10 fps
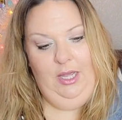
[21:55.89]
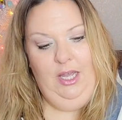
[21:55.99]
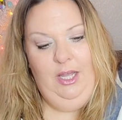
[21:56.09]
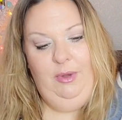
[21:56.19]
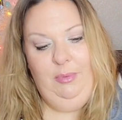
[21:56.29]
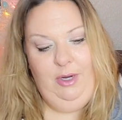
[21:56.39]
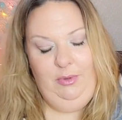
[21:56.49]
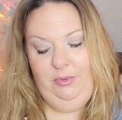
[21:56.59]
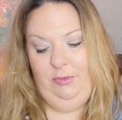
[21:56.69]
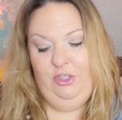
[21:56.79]
I'll
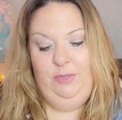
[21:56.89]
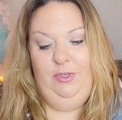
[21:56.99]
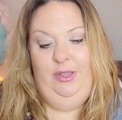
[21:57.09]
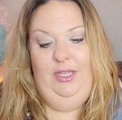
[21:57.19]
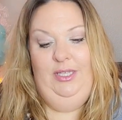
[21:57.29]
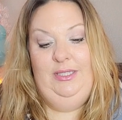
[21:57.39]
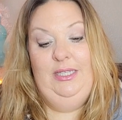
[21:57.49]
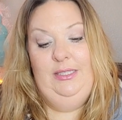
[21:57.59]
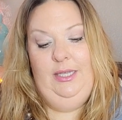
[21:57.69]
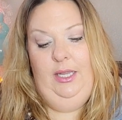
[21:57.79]
probably just put this
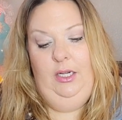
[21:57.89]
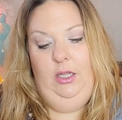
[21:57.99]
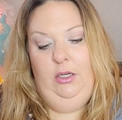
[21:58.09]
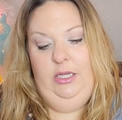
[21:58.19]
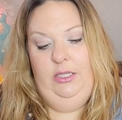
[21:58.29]
inside another